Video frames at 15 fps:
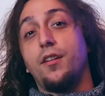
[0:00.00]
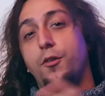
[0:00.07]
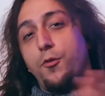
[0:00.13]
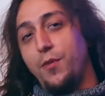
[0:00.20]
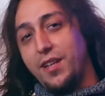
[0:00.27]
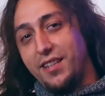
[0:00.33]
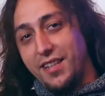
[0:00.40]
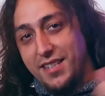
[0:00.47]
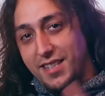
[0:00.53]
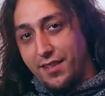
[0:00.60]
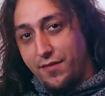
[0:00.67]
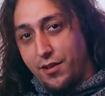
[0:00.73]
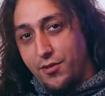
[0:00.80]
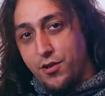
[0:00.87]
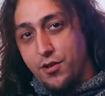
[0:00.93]
Greetings,
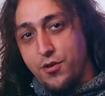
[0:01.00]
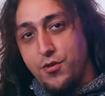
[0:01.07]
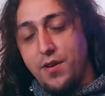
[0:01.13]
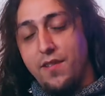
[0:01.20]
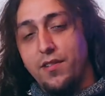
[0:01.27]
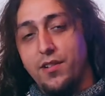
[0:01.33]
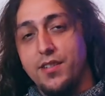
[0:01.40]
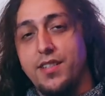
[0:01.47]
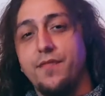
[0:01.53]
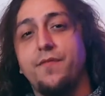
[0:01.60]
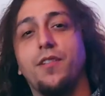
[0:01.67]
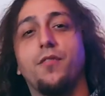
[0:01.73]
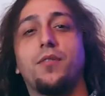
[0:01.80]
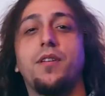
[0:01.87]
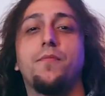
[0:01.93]
adventurers, travelers, and
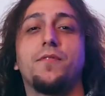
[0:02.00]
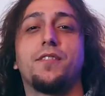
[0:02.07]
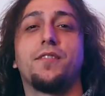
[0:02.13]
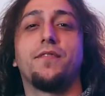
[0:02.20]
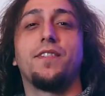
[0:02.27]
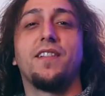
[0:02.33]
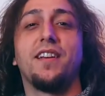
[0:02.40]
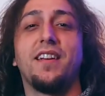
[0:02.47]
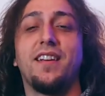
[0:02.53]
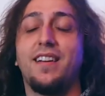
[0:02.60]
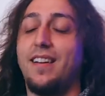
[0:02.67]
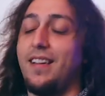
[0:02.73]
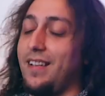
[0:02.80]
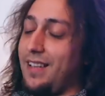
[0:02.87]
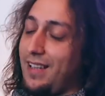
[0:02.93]
fellow keepers of the
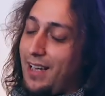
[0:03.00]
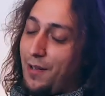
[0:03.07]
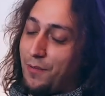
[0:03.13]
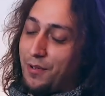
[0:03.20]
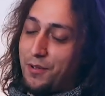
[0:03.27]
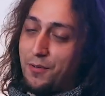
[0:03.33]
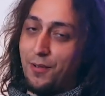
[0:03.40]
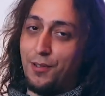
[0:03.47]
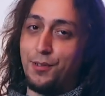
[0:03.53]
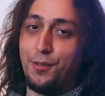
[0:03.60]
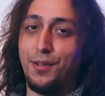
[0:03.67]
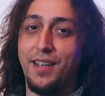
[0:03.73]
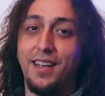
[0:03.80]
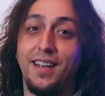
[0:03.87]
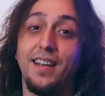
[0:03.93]
lake. How are you all
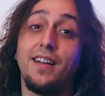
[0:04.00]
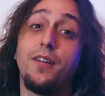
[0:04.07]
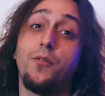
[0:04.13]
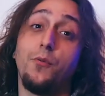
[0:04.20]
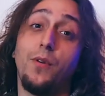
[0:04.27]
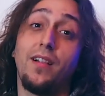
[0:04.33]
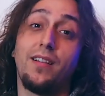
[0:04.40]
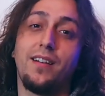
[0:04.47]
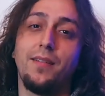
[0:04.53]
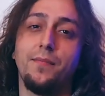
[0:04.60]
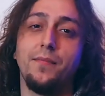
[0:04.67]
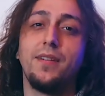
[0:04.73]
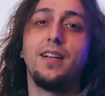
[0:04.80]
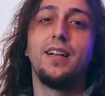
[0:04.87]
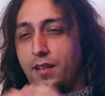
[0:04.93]
doing?
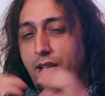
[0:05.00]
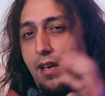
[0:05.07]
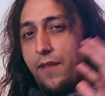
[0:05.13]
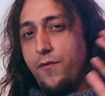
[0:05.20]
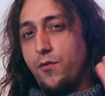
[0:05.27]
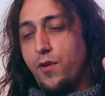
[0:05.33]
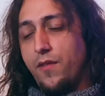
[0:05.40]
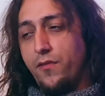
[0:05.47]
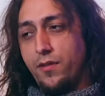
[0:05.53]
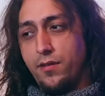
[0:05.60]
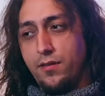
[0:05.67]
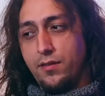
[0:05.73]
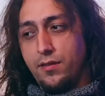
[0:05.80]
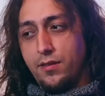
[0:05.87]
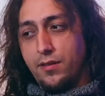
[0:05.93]
Welcome. Have you
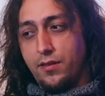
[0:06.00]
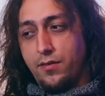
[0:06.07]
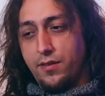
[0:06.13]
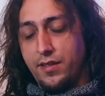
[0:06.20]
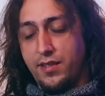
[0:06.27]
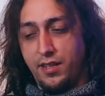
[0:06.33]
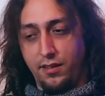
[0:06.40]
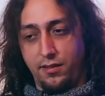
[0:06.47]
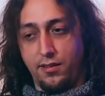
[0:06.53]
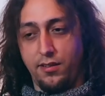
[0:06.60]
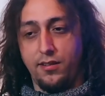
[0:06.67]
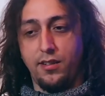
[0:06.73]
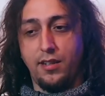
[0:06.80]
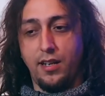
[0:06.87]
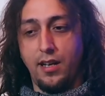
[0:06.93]
ever
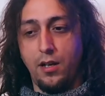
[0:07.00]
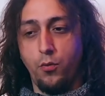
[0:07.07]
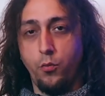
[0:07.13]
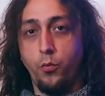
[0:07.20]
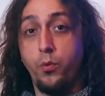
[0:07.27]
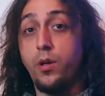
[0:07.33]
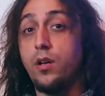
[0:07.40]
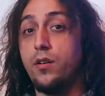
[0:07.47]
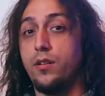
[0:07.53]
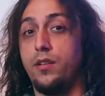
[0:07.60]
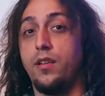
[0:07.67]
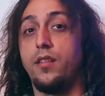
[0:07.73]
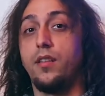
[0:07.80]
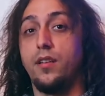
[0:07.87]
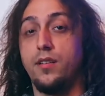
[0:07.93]
considered how weird
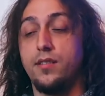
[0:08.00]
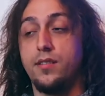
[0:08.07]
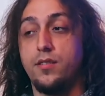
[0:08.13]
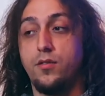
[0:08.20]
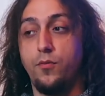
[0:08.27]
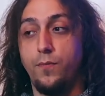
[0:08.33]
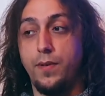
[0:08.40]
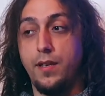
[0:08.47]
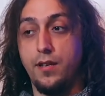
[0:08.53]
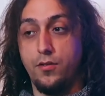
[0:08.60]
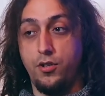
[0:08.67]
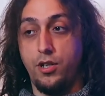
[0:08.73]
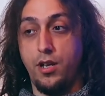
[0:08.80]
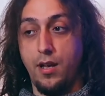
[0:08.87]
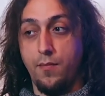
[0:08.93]
it is to be a
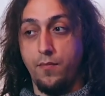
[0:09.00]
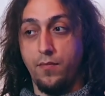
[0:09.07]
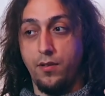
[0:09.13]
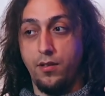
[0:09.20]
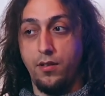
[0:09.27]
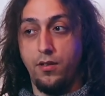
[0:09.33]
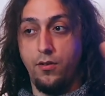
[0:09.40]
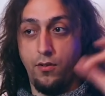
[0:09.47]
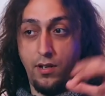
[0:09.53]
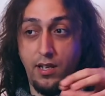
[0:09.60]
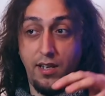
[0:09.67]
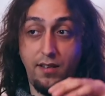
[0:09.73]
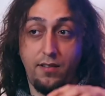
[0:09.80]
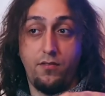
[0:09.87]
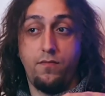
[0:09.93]
GM? You're
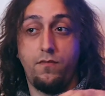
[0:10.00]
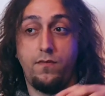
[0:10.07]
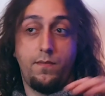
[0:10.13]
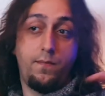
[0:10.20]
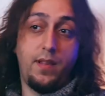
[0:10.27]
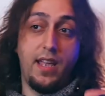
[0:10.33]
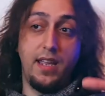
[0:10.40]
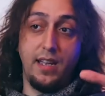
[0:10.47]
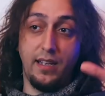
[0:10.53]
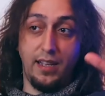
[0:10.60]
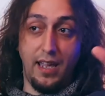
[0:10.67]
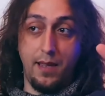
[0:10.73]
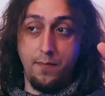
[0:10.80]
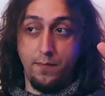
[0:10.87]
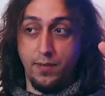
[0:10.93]
like playing a
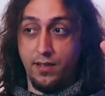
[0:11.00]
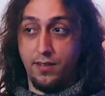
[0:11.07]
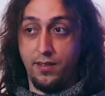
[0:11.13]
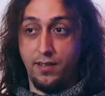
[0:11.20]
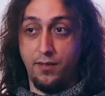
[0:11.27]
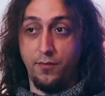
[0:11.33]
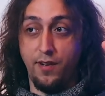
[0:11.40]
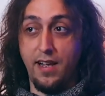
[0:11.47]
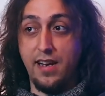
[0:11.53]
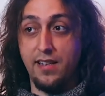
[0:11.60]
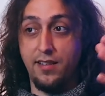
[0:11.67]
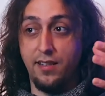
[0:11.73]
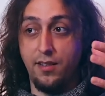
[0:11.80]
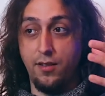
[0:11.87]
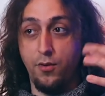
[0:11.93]
game, but in
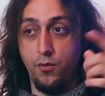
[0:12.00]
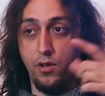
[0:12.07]
reality, you